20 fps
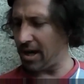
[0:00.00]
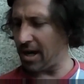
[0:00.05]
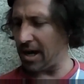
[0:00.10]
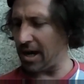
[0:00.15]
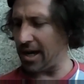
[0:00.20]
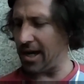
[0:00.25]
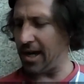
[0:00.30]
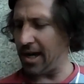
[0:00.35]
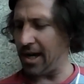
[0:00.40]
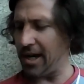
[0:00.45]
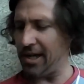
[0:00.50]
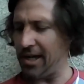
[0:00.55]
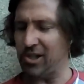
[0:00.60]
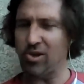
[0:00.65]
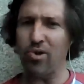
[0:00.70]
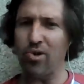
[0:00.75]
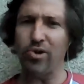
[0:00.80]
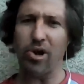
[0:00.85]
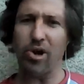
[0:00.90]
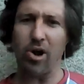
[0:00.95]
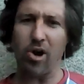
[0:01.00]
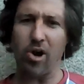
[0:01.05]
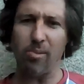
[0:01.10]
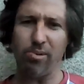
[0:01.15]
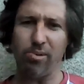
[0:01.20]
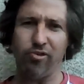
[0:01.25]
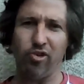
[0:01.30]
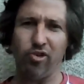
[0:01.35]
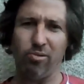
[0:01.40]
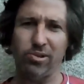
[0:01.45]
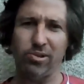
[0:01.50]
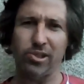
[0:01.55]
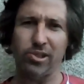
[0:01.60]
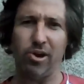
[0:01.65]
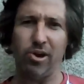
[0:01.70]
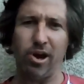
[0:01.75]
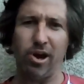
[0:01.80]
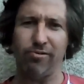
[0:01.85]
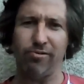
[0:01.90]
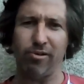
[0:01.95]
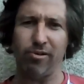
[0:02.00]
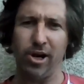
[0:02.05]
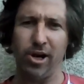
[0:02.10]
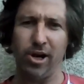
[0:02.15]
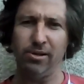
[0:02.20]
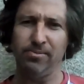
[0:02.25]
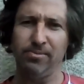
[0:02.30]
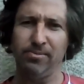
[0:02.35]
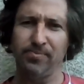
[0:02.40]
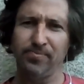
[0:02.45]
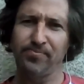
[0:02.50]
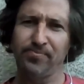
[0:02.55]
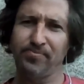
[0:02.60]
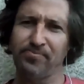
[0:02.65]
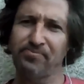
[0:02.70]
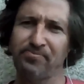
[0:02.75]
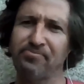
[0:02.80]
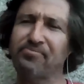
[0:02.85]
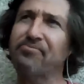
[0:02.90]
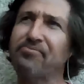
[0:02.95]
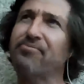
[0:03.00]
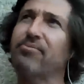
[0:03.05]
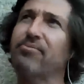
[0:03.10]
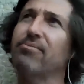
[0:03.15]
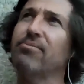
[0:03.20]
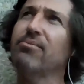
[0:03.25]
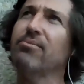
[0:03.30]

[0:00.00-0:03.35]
uh, it's called a high performance life, right? Mate.